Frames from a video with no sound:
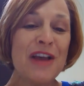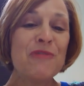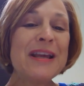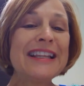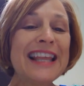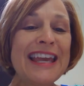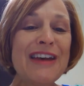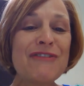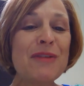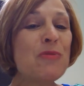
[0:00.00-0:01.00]
We
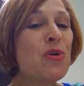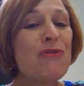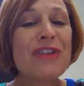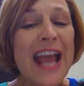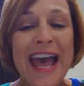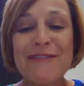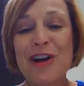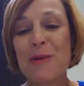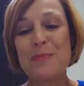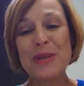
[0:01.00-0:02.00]
live and move and have
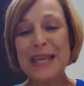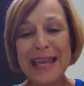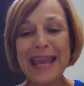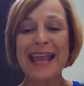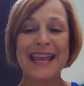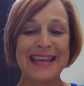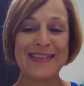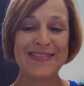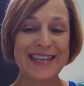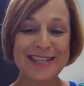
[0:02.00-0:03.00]
our being
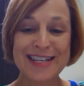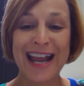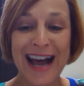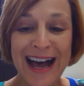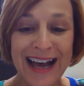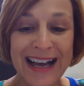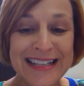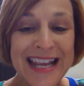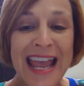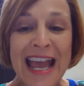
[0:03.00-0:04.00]
in this God.